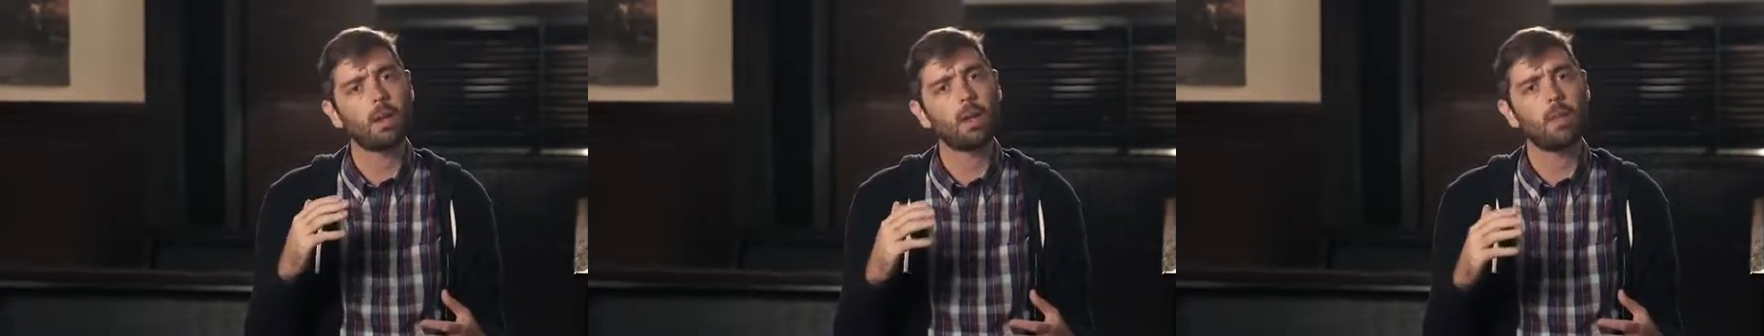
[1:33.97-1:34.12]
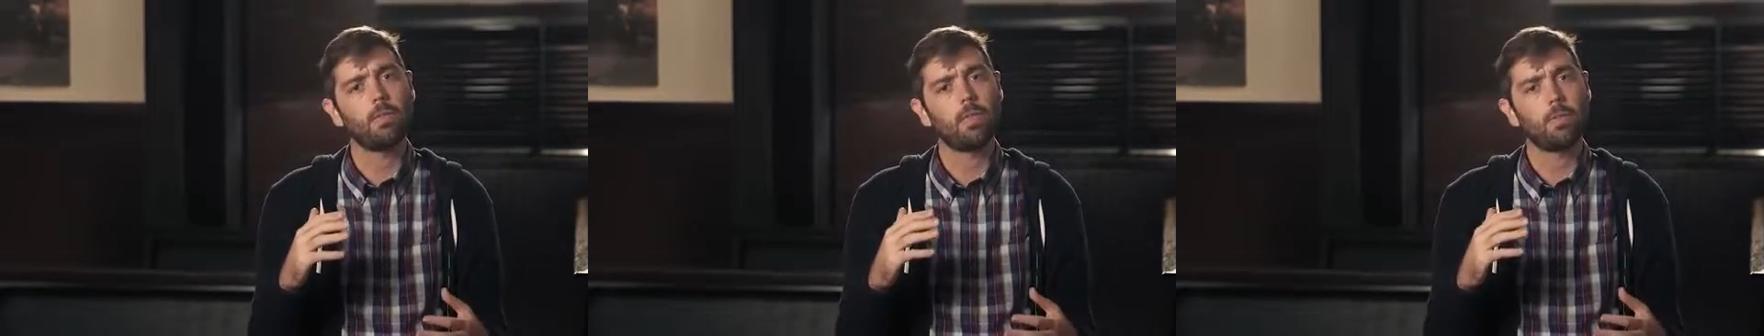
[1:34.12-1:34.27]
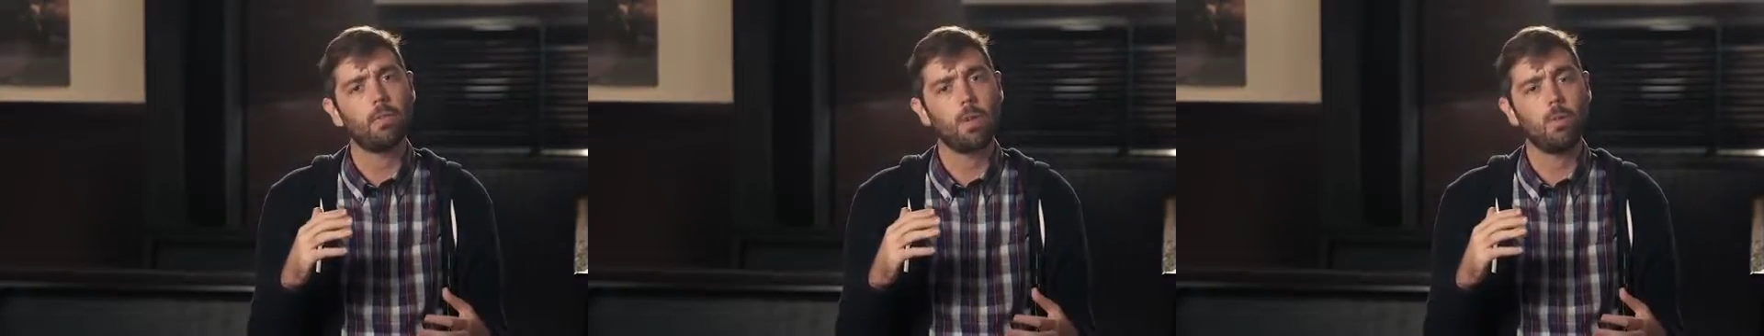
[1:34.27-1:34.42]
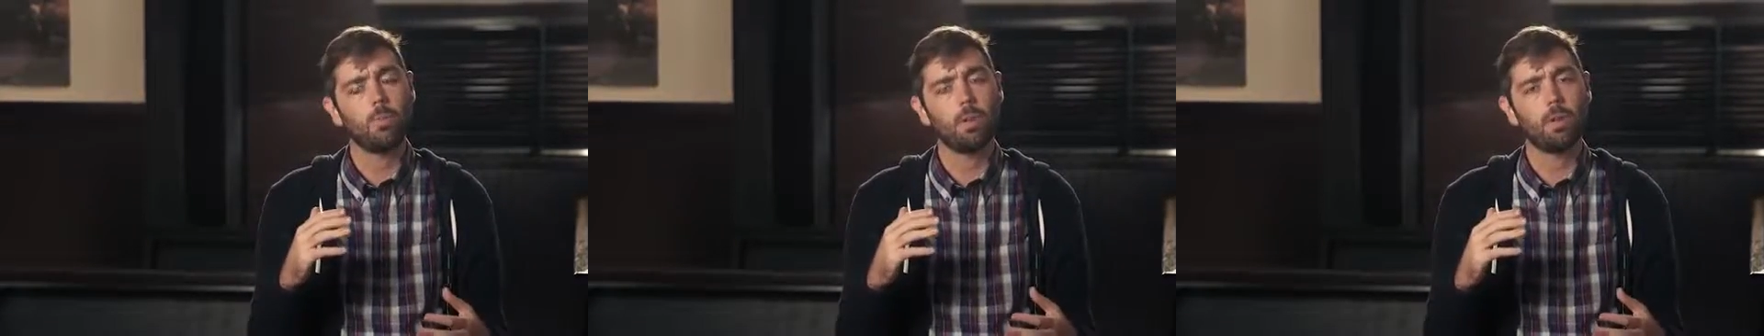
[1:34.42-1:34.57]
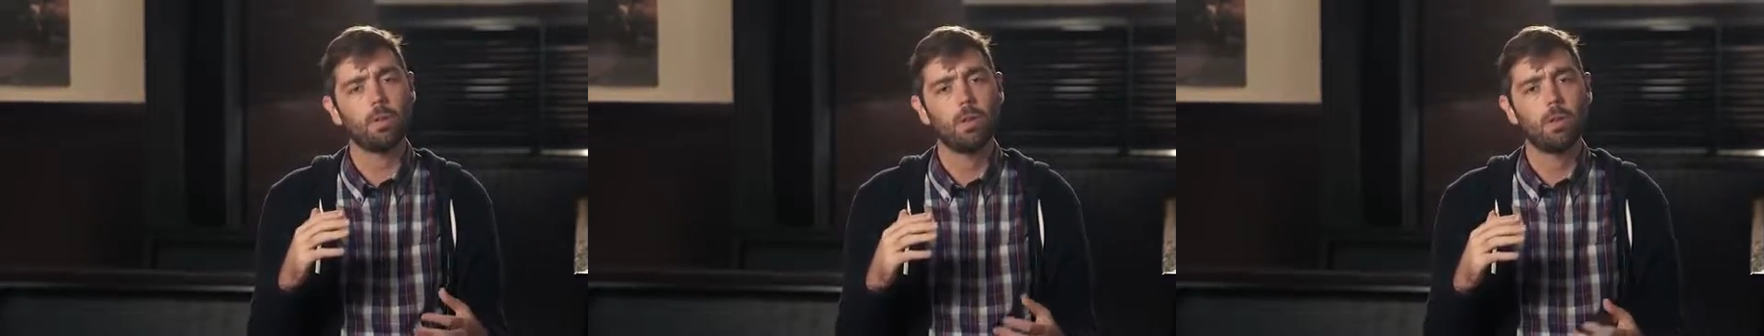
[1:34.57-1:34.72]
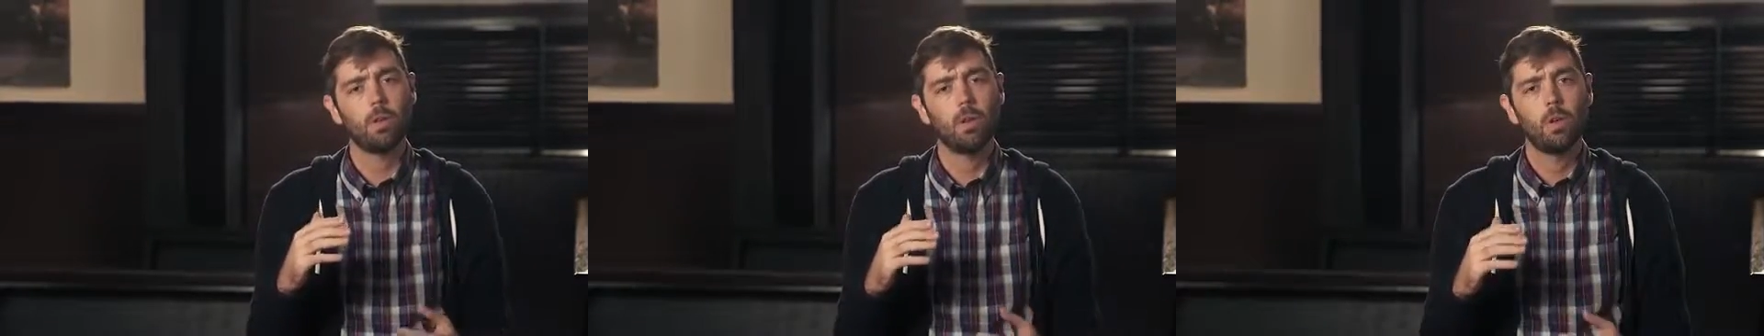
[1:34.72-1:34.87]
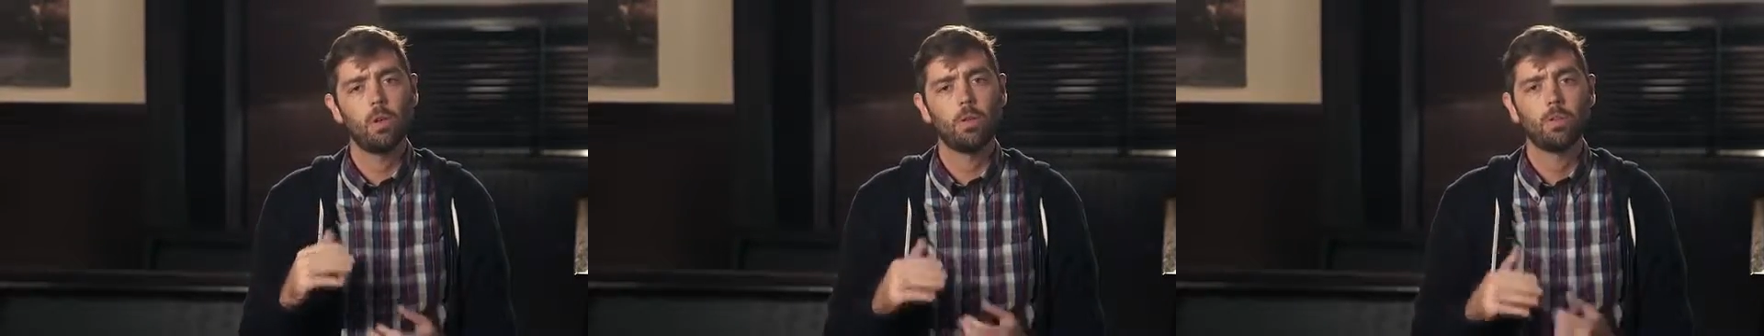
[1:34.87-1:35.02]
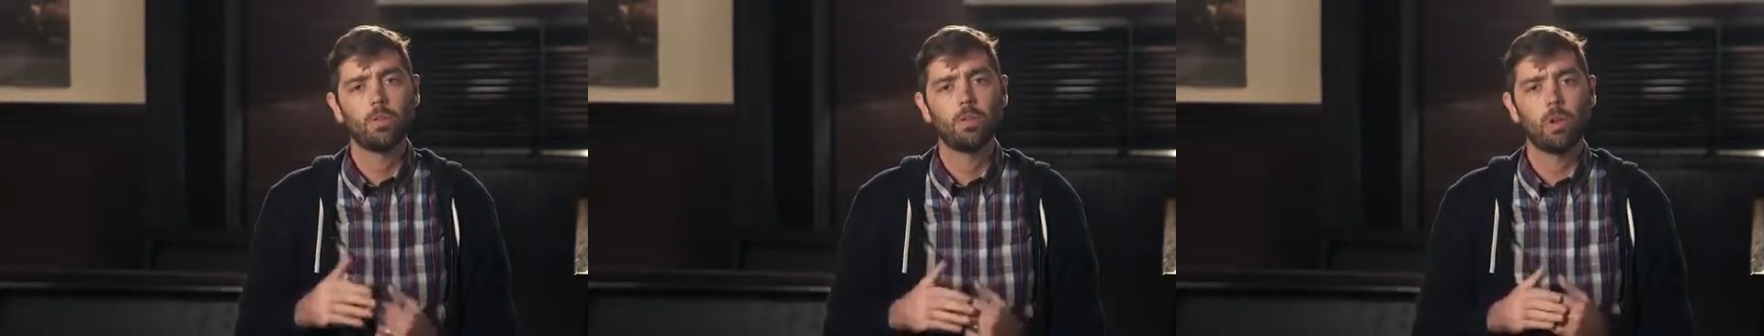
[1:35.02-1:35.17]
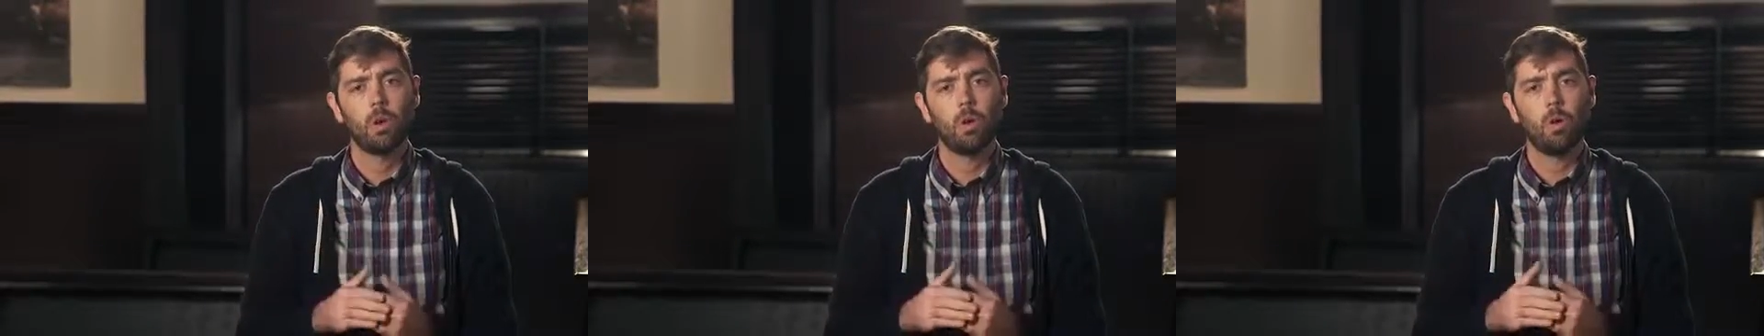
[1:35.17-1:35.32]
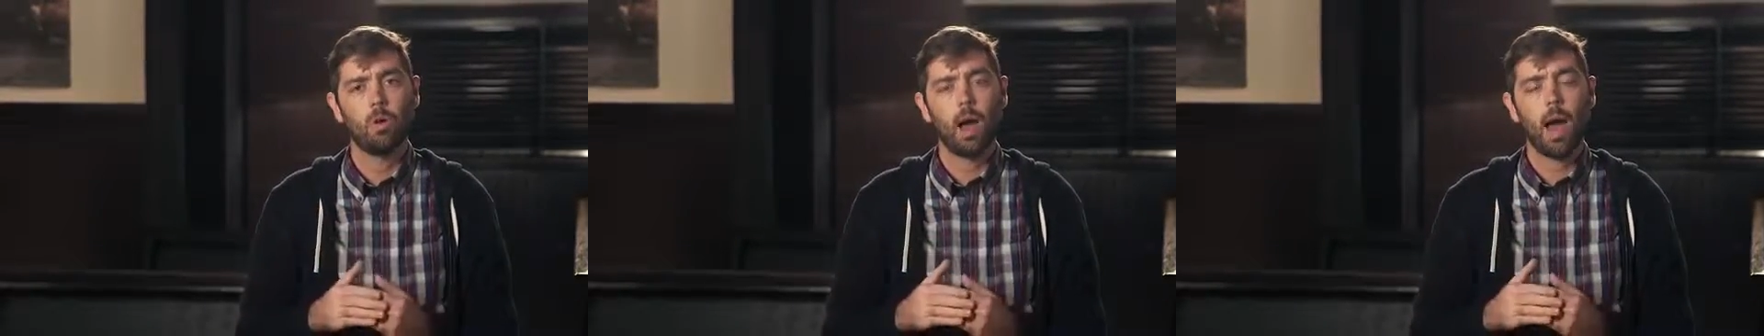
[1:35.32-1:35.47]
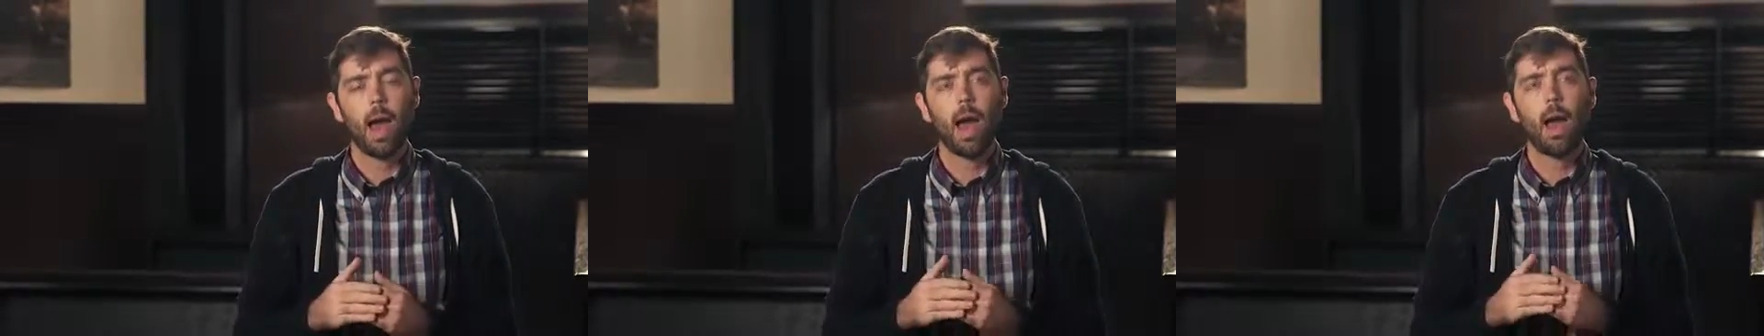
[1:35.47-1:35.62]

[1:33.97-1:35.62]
given moment. So